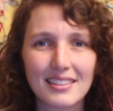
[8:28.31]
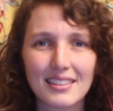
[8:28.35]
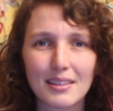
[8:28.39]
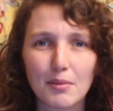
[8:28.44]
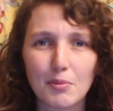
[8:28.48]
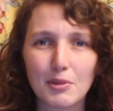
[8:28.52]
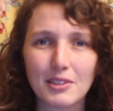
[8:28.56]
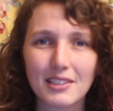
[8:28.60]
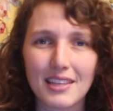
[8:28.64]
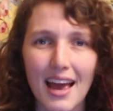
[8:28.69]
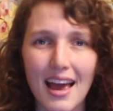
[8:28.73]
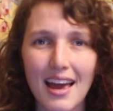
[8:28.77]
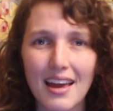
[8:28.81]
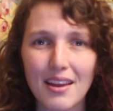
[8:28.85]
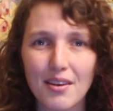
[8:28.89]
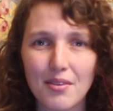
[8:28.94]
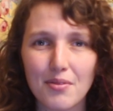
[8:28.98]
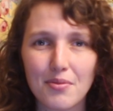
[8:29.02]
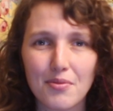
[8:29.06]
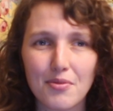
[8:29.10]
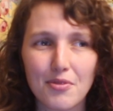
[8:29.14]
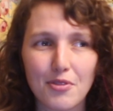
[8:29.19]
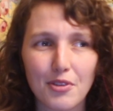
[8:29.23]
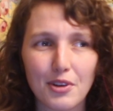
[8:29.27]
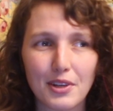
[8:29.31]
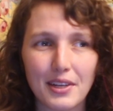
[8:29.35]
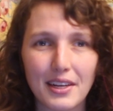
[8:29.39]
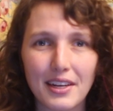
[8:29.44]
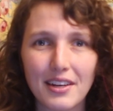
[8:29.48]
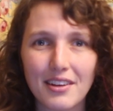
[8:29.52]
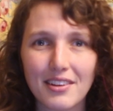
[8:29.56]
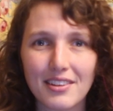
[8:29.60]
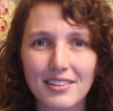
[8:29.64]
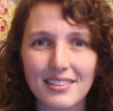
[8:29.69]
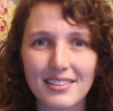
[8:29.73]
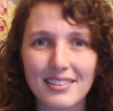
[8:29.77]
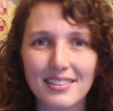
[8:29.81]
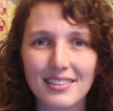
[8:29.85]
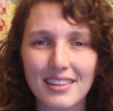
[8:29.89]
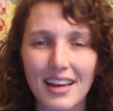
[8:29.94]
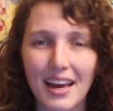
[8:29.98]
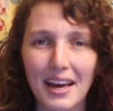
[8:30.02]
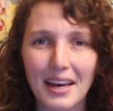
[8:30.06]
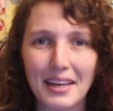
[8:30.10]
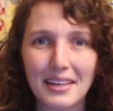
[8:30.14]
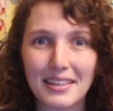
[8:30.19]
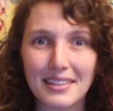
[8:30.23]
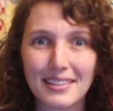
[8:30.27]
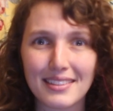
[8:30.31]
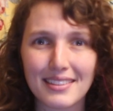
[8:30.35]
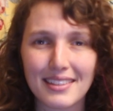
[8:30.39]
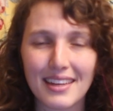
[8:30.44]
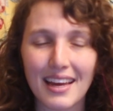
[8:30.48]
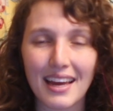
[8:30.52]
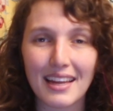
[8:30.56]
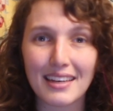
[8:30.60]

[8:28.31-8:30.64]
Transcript: someone's head for years, and